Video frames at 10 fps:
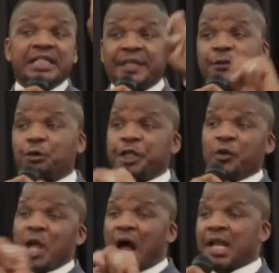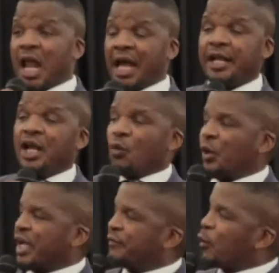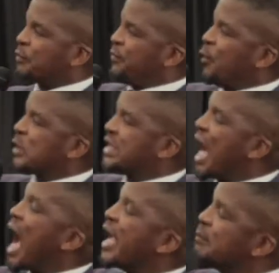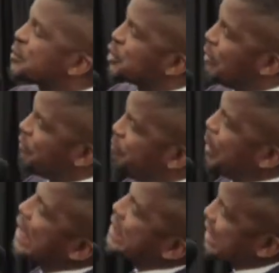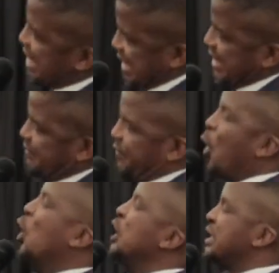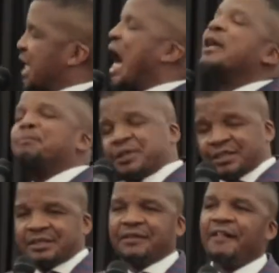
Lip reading: Today we underline, we have got four types of pastors. Four types.